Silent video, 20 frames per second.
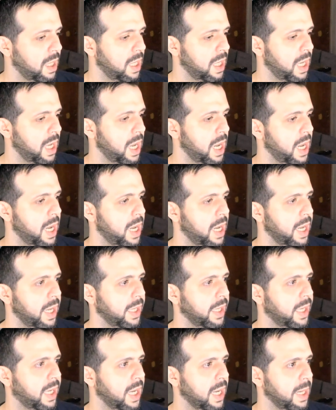
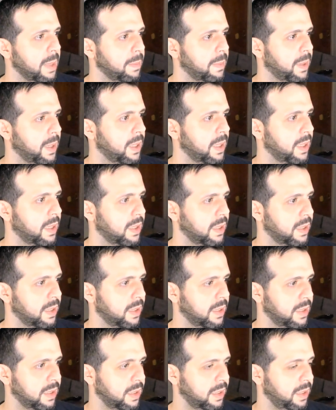I have
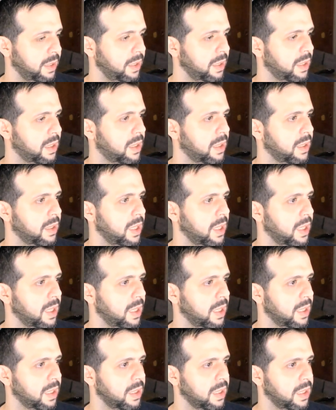here
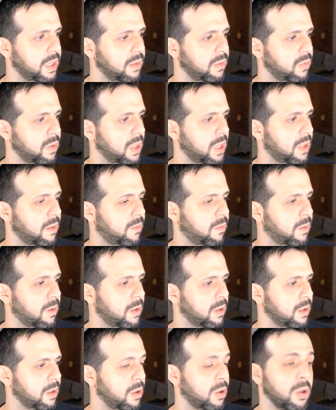the Swagger
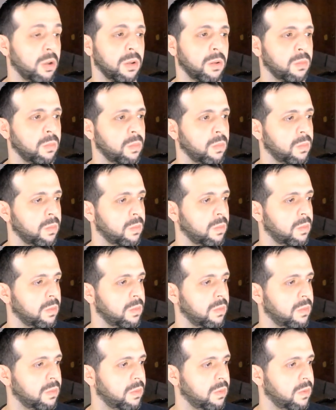for
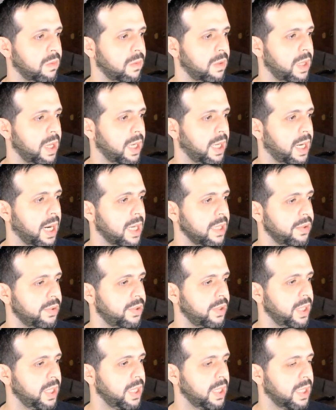the
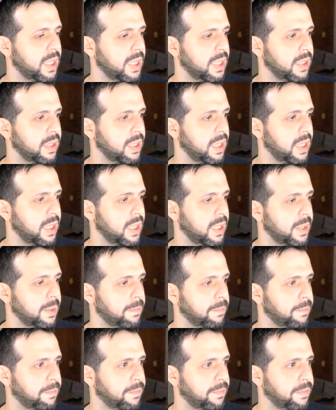country and the
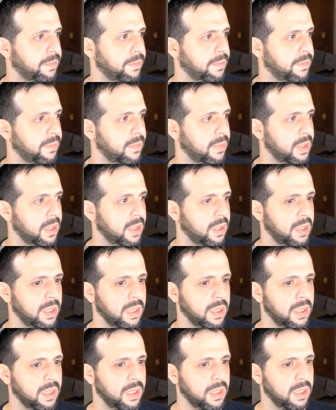
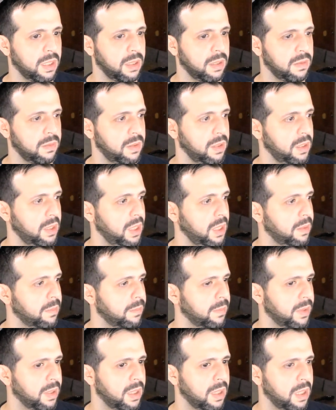city.
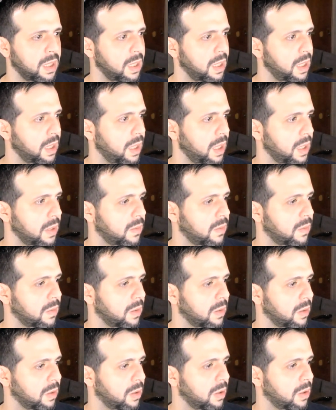Let's
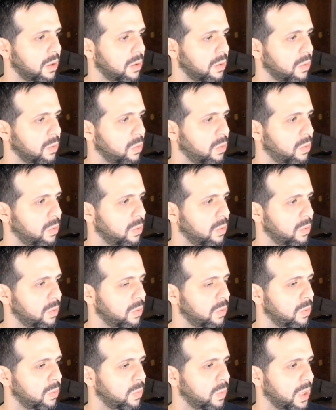go
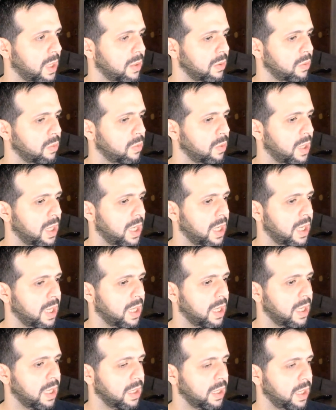to and do
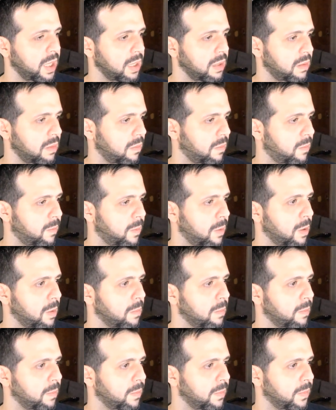a get
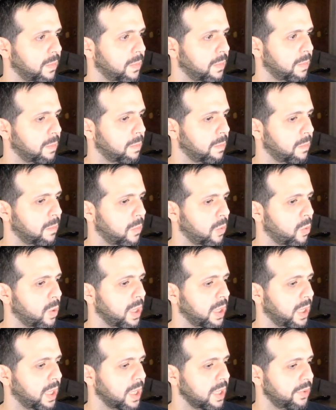from one
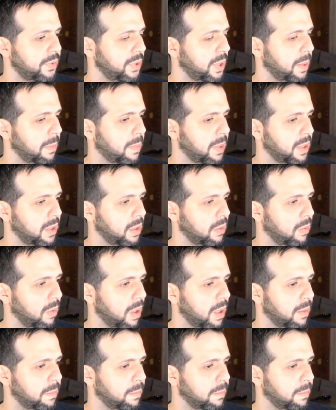country in particular.